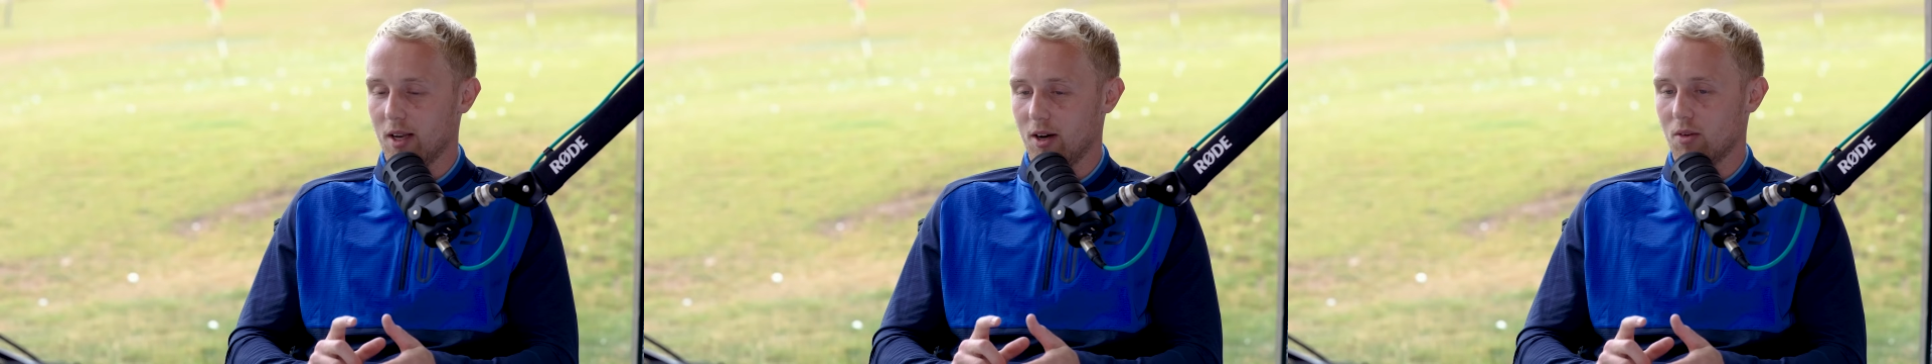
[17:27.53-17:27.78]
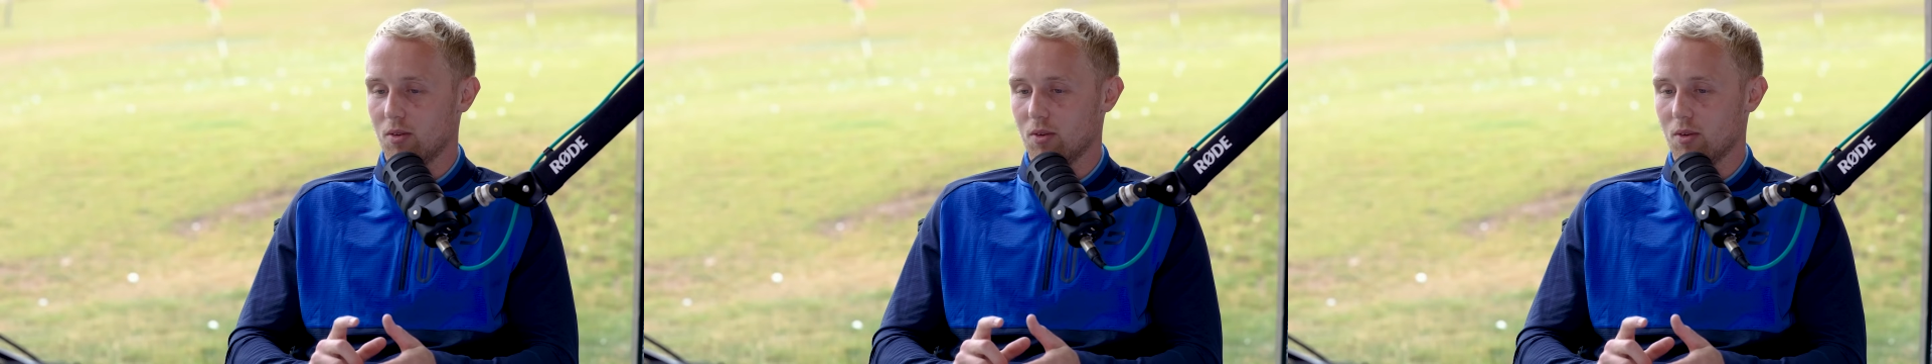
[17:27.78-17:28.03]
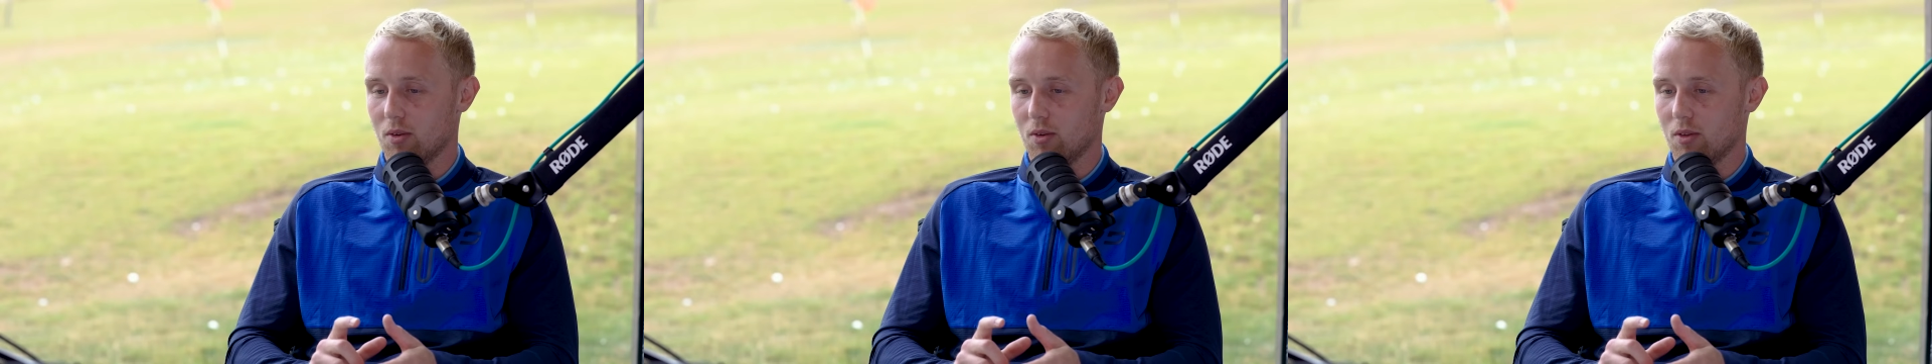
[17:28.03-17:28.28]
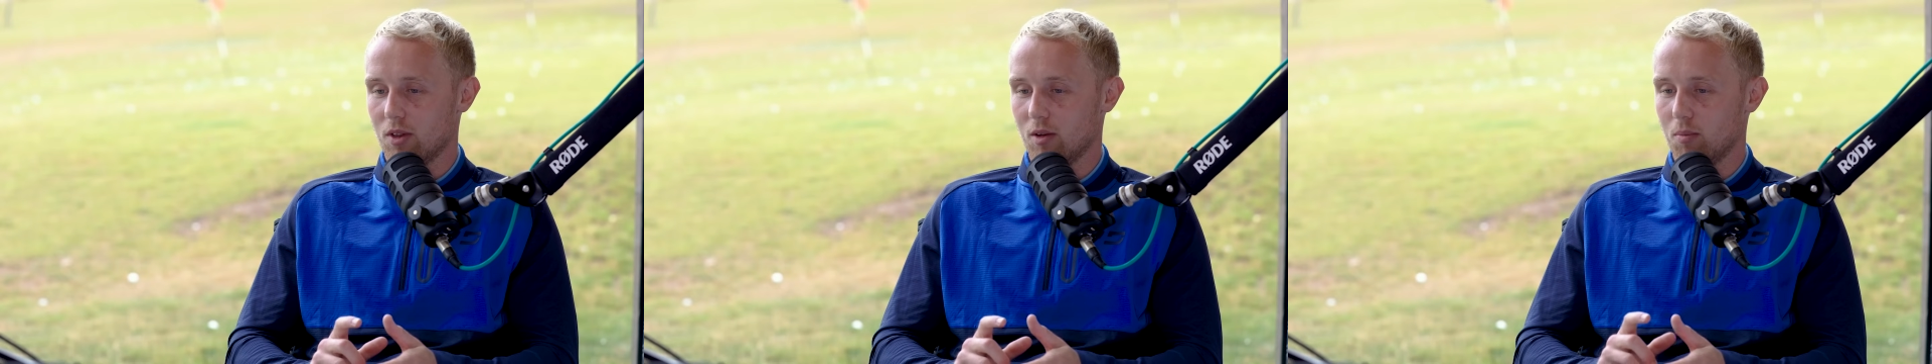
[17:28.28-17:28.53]
Now,
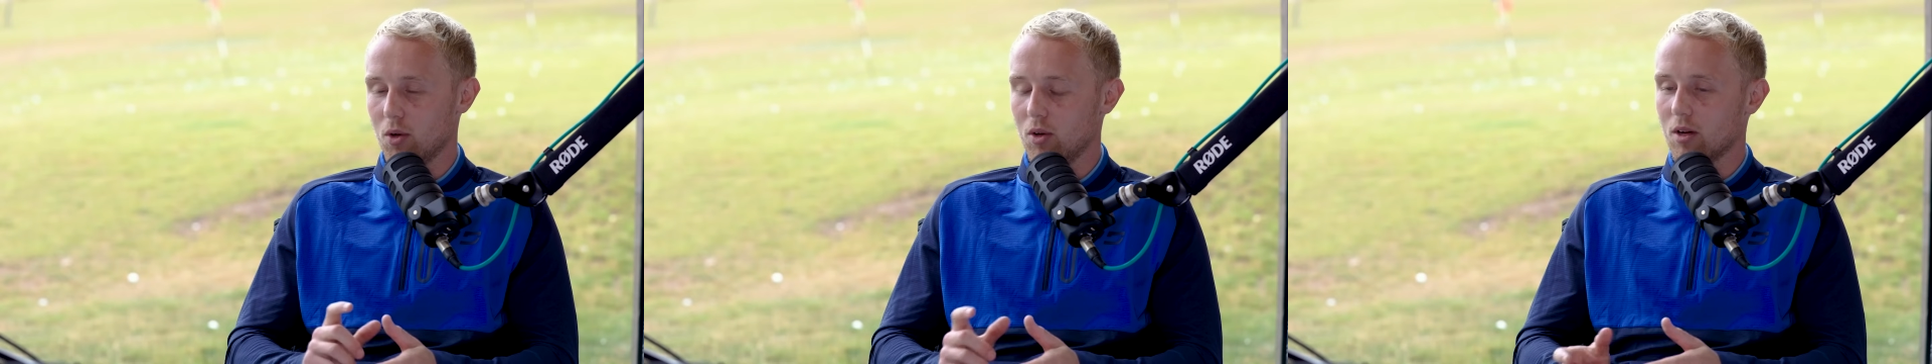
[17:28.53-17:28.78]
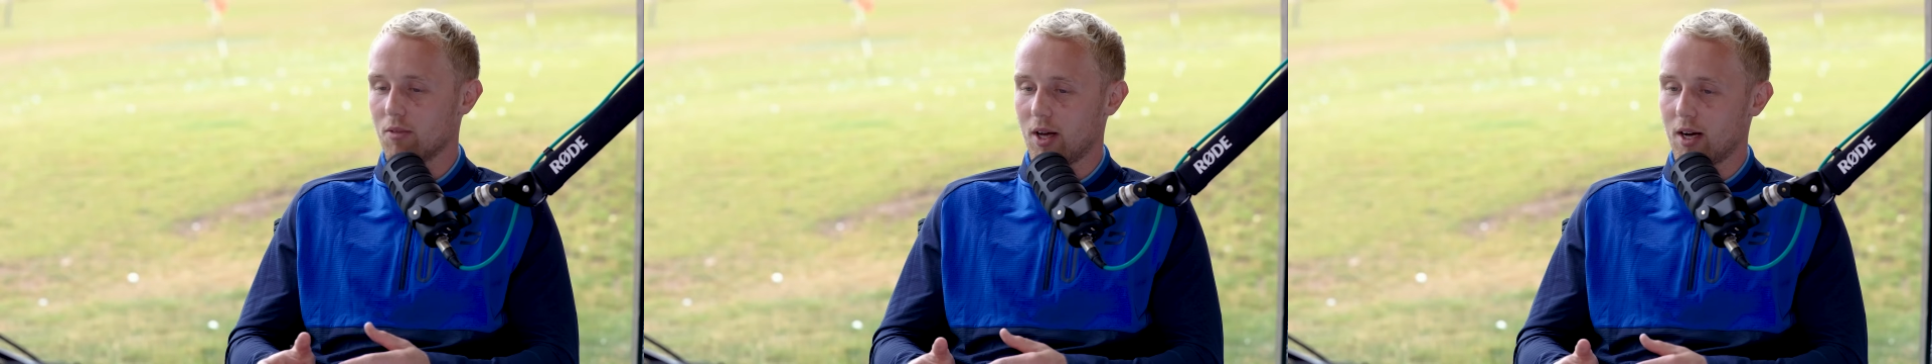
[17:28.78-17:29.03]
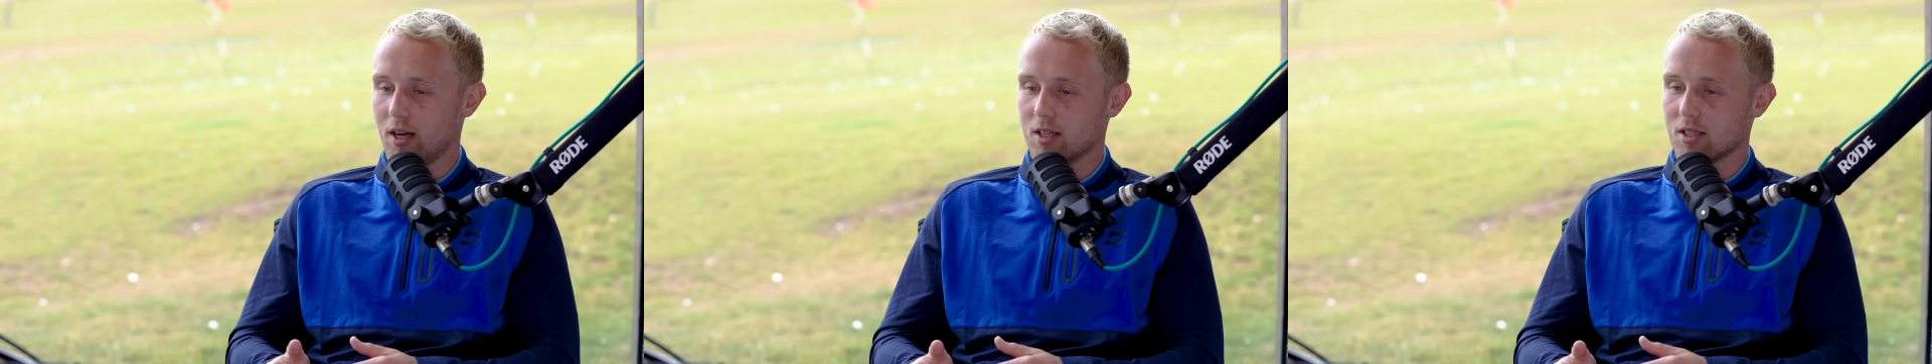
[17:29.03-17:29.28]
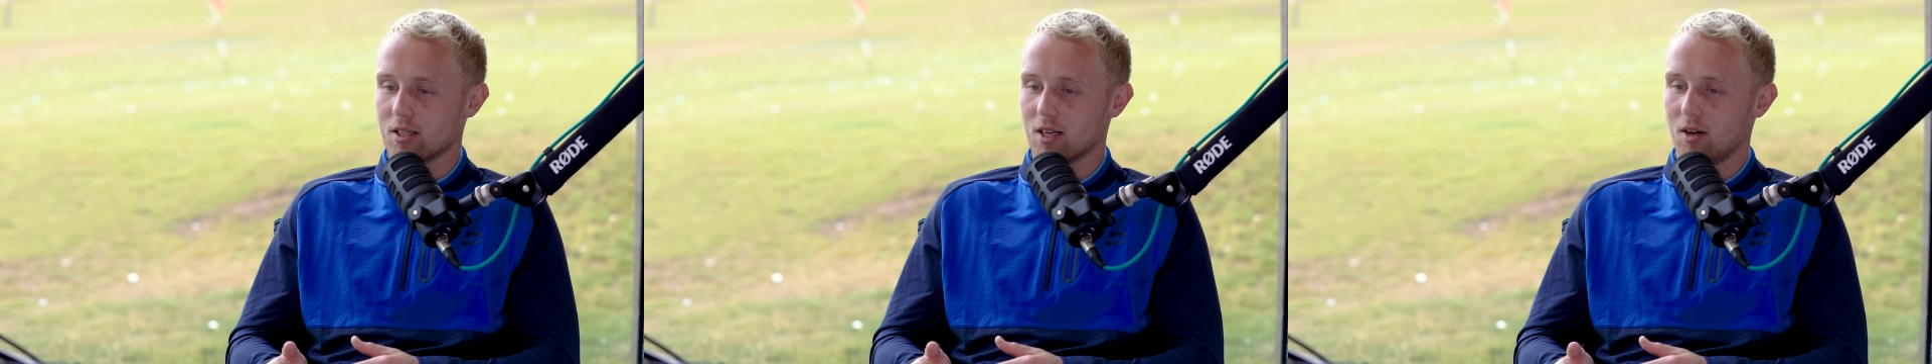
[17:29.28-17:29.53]
the beauty of that
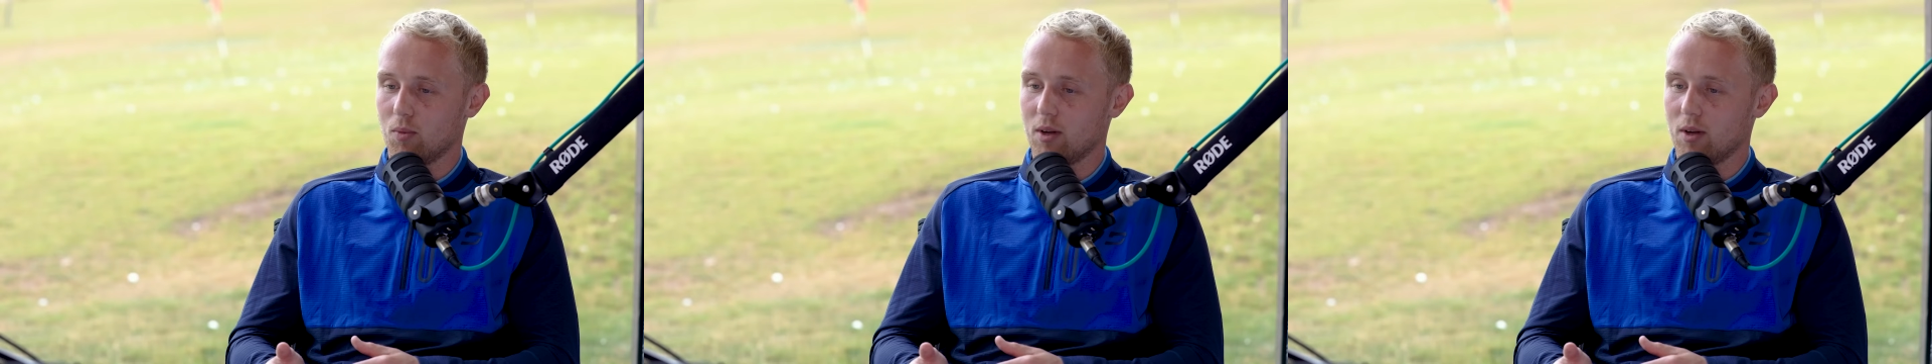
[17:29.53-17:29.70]
is that